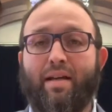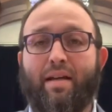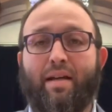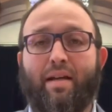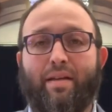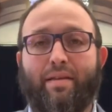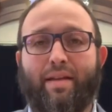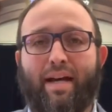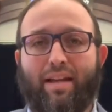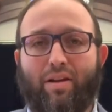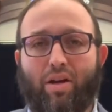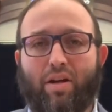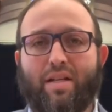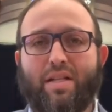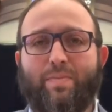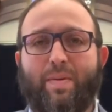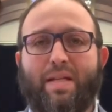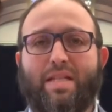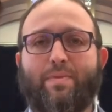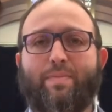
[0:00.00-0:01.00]
the halacha
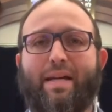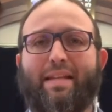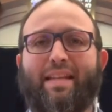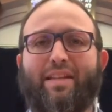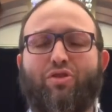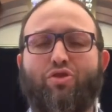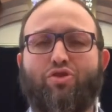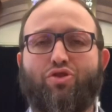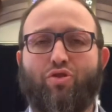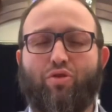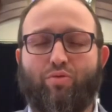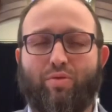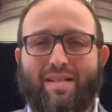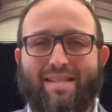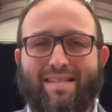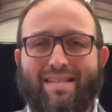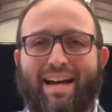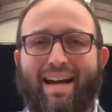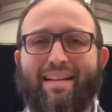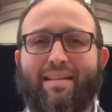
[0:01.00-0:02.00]
speaks about that you should
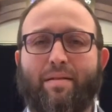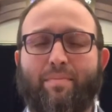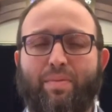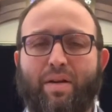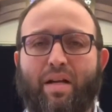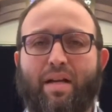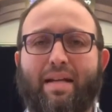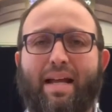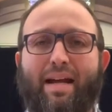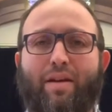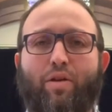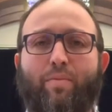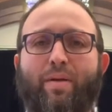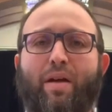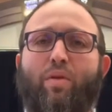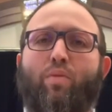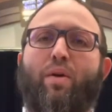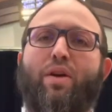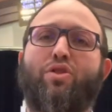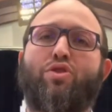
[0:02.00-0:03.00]
recite the Birkat
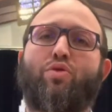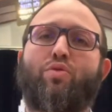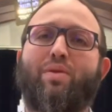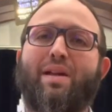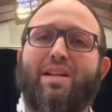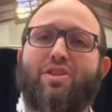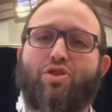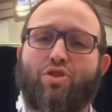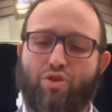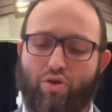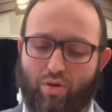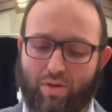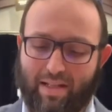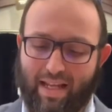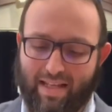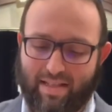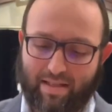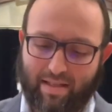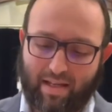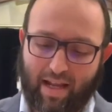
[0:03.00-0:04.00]
HaGomel when you reach your
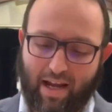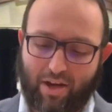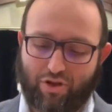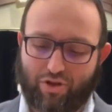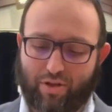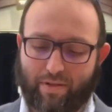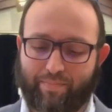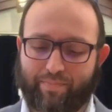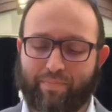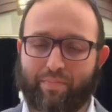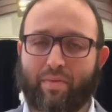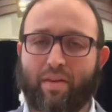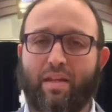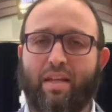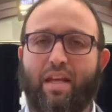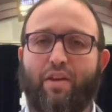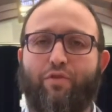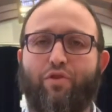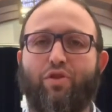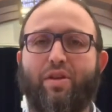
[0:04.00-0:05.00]
destination.
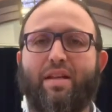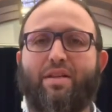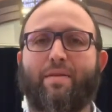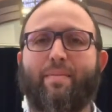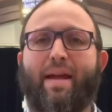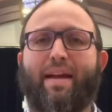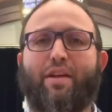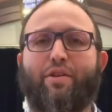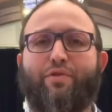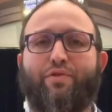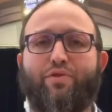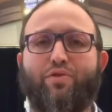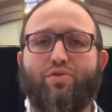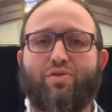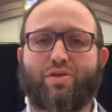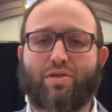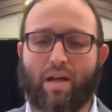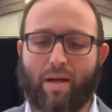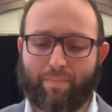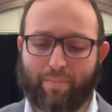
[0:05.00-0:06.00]
If you need to make a few
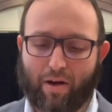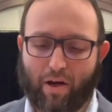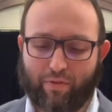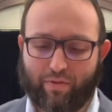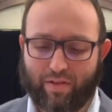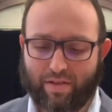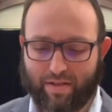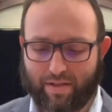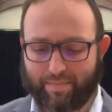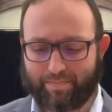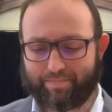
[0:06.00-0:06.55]
stopovers